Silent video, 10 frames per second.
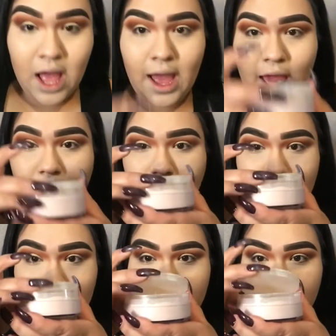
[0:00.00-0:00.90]
I hate
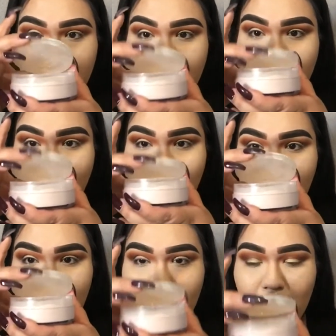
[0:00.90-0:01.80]
this little thing.
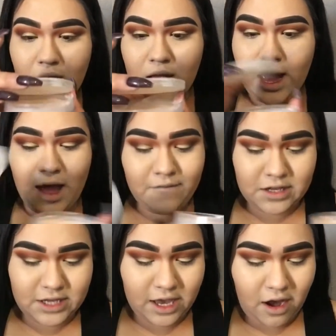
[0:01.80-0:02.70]
I have
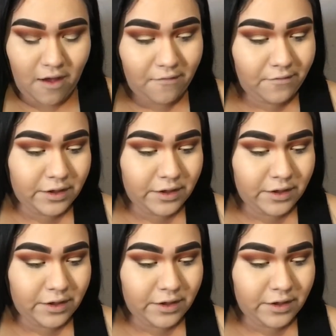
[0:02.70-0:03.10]
to take it off.